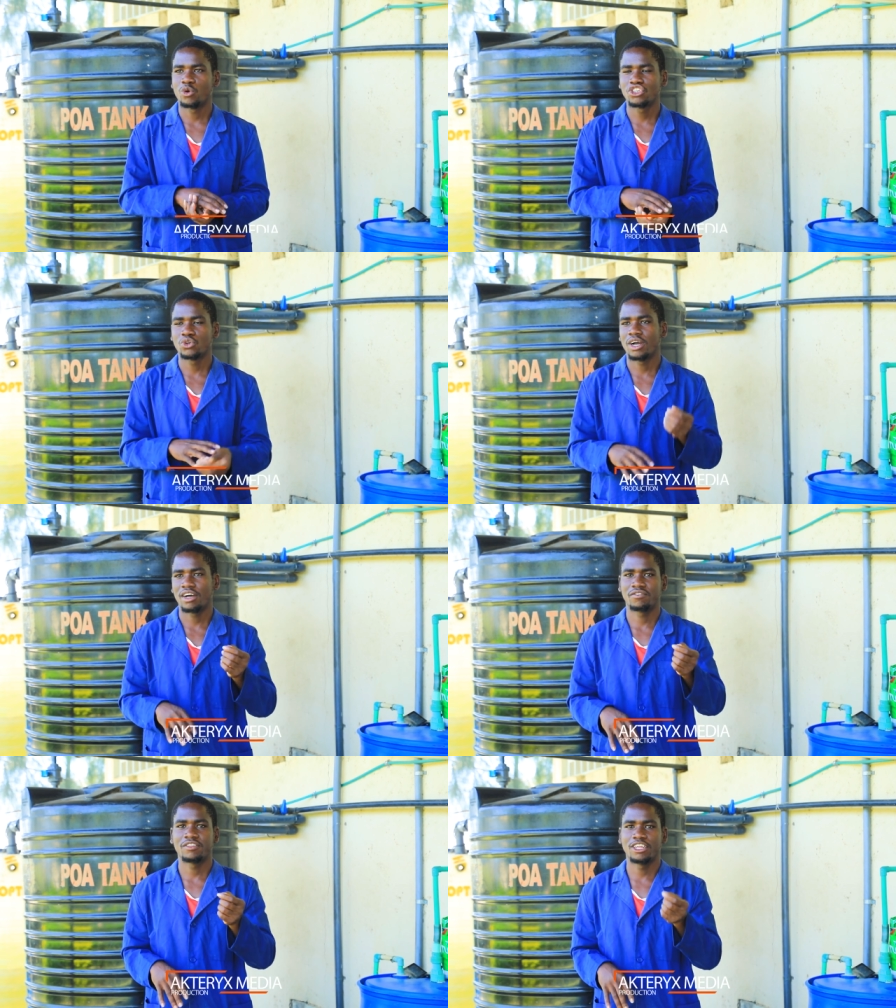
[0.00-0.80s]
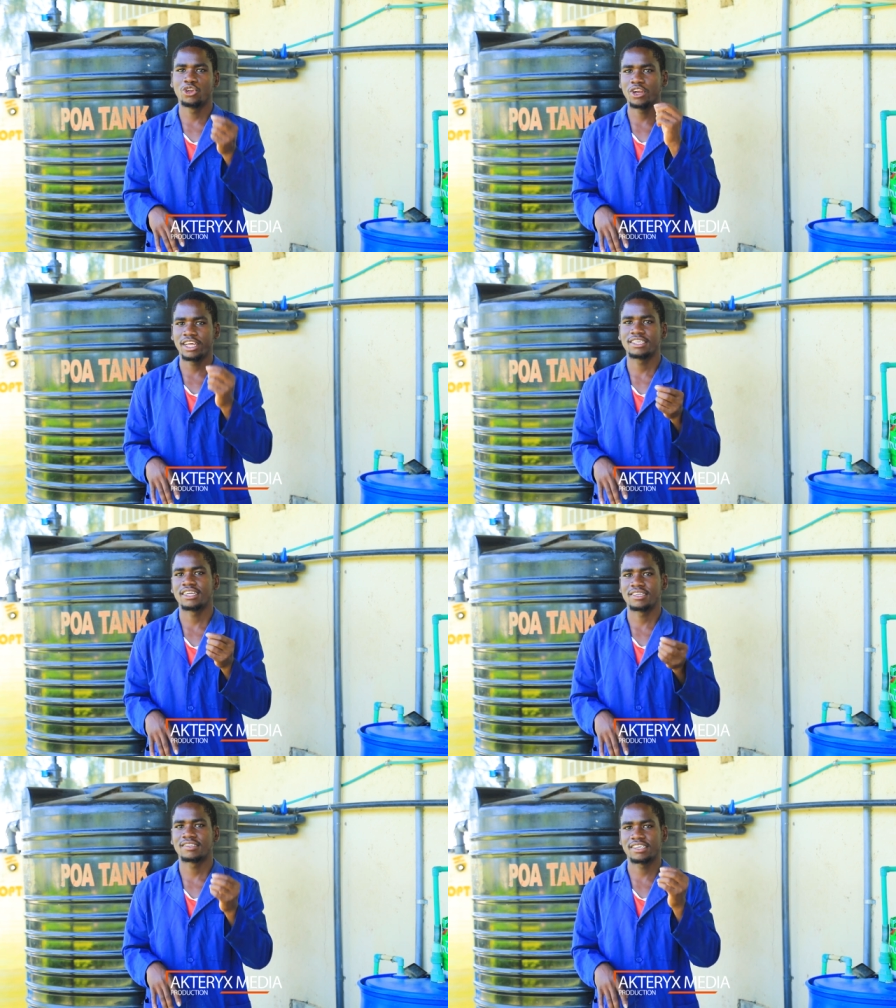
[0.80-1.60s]
What you have, the knowledge
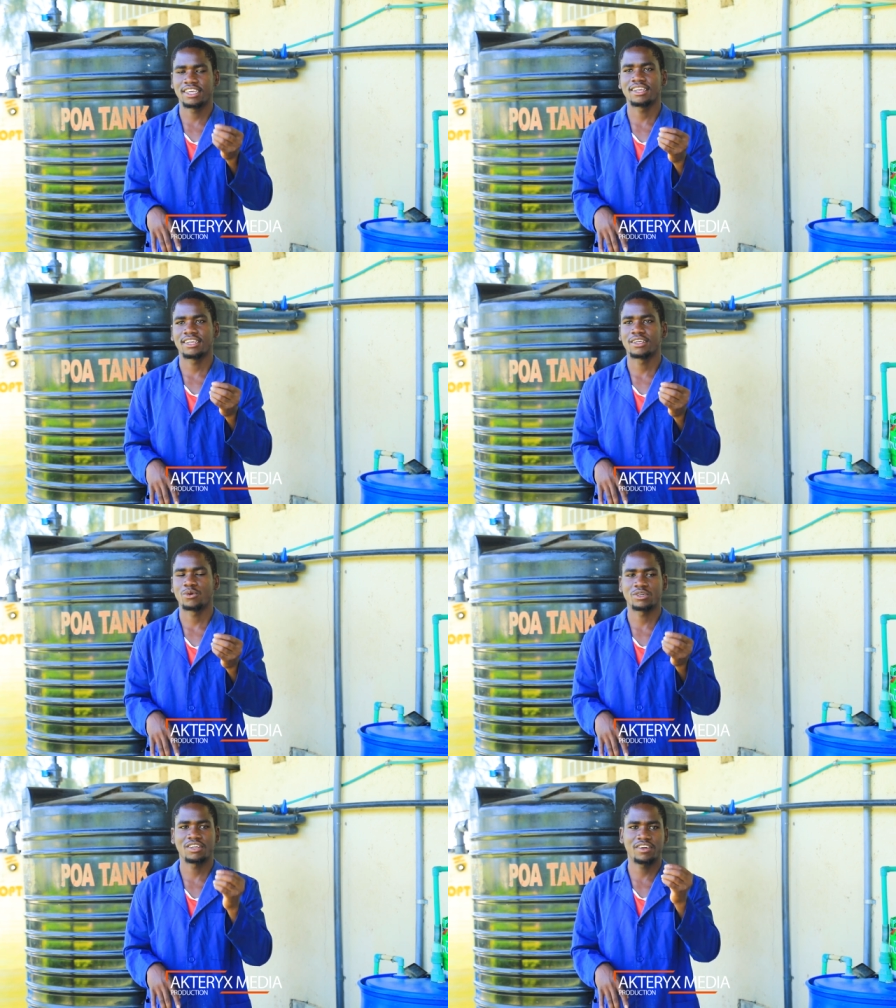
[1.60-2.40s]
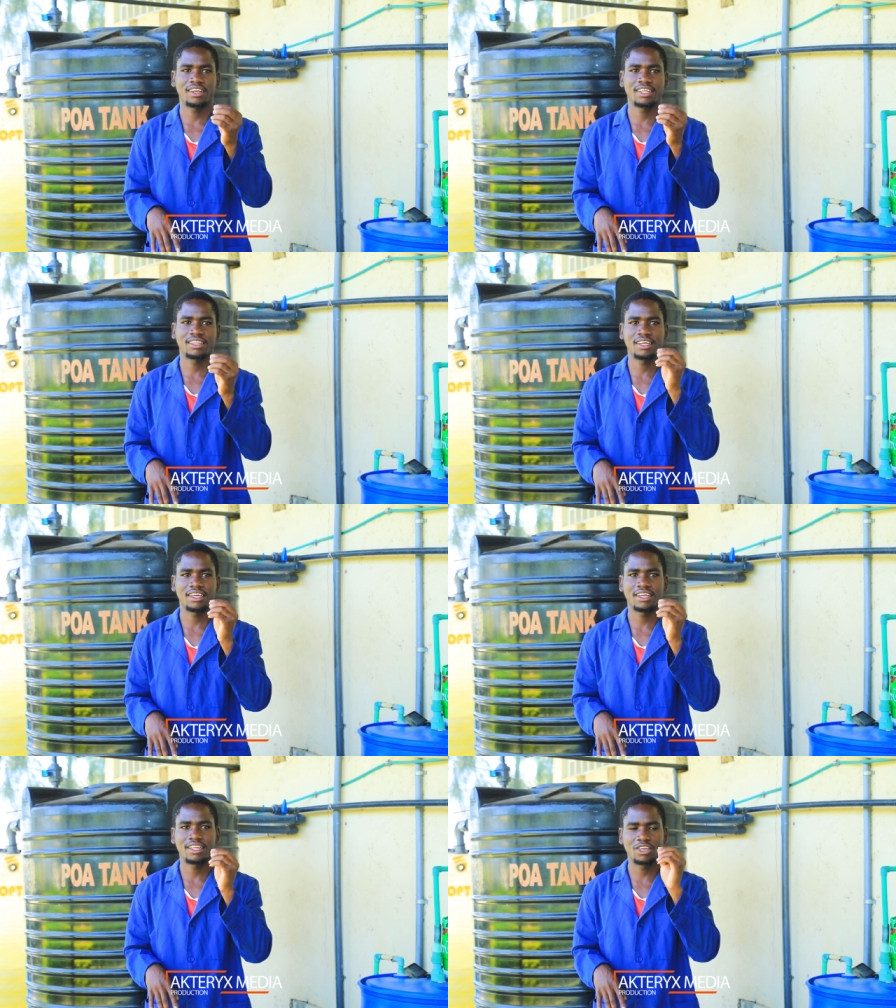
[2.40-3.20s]
and the skill, whatever
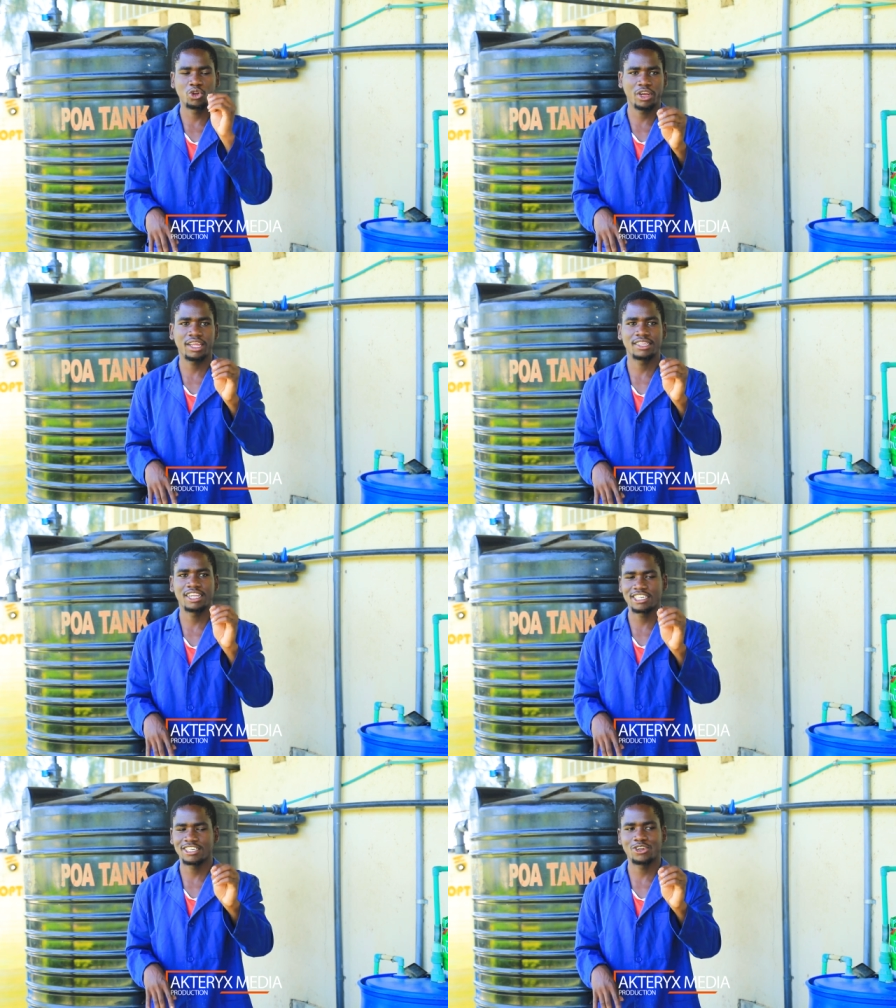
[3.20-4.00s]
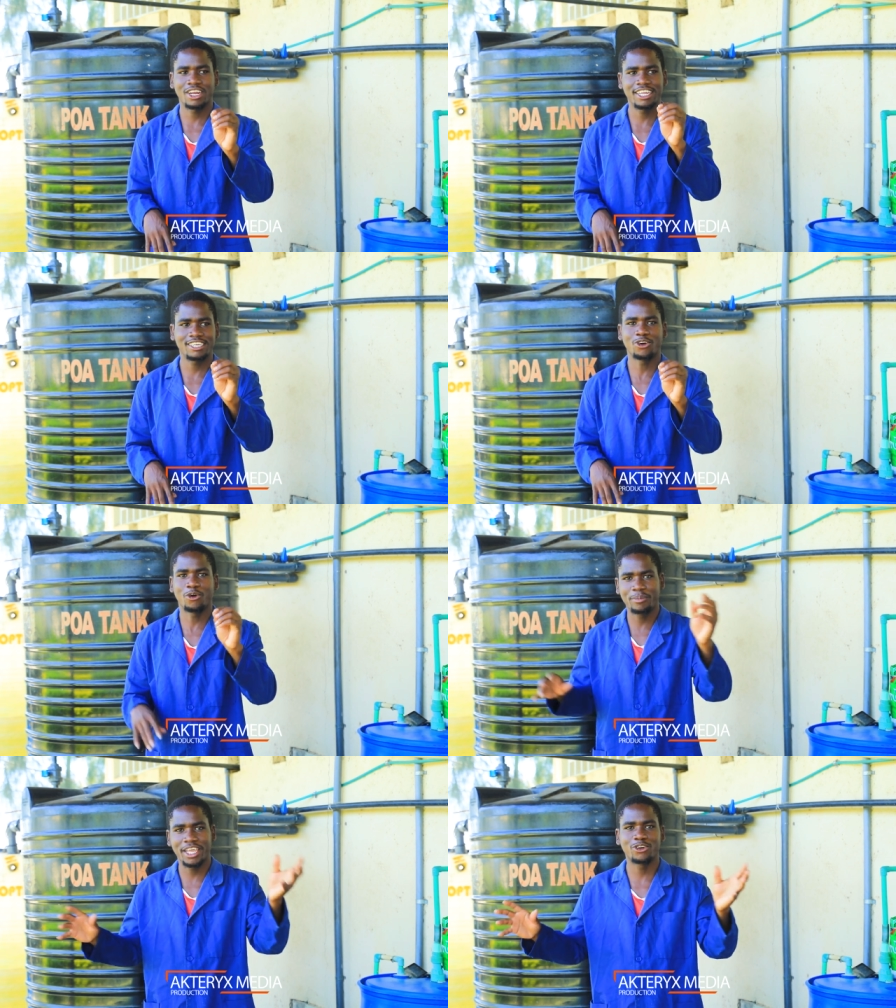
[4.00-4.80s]
knowledge, little
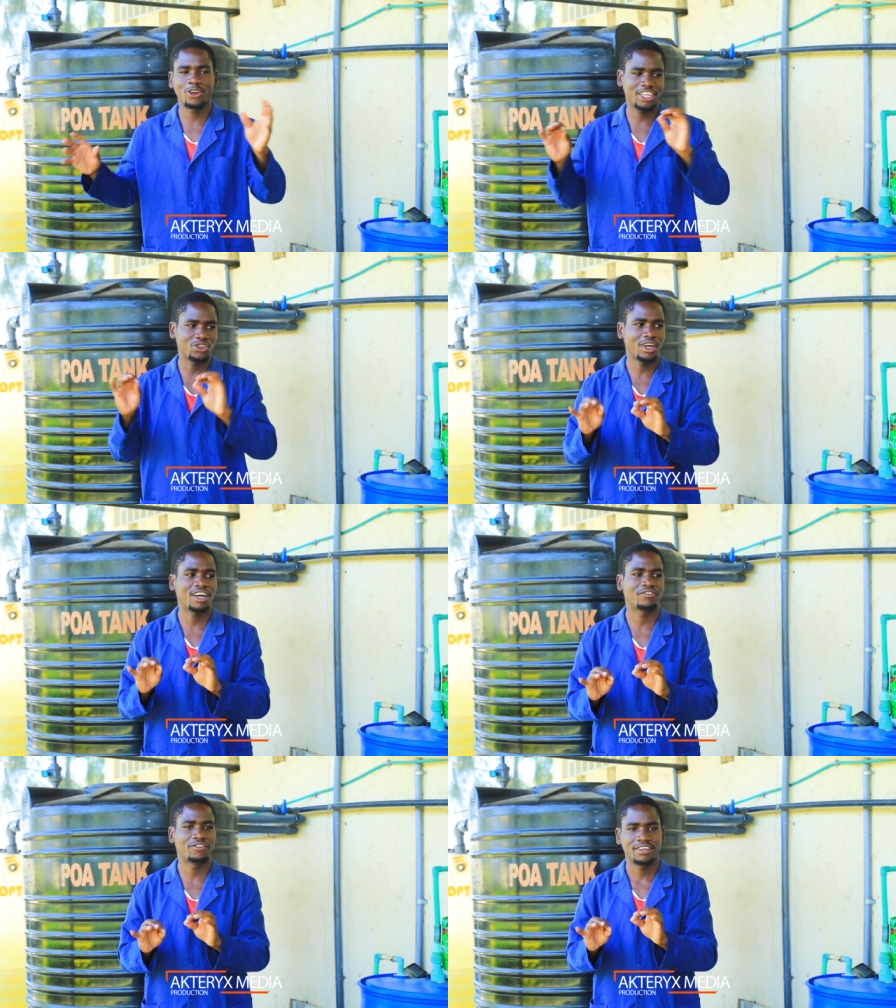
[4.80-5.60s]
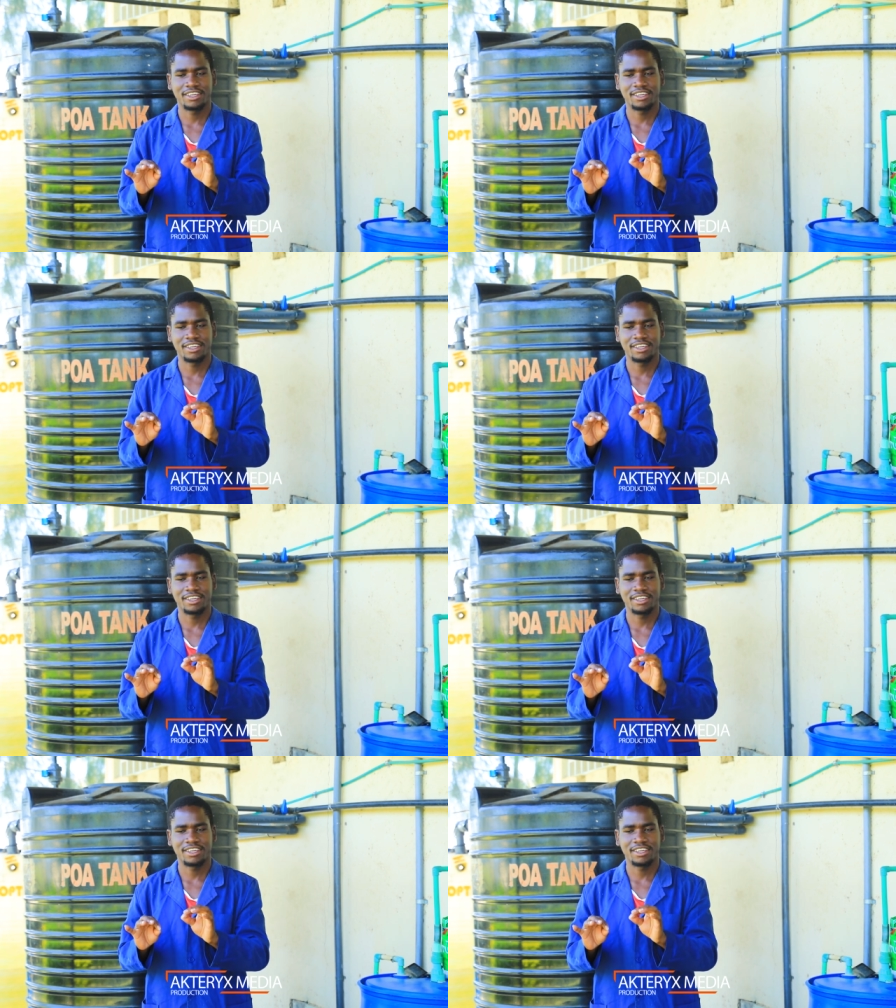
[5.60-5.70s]
or big knowledge you have,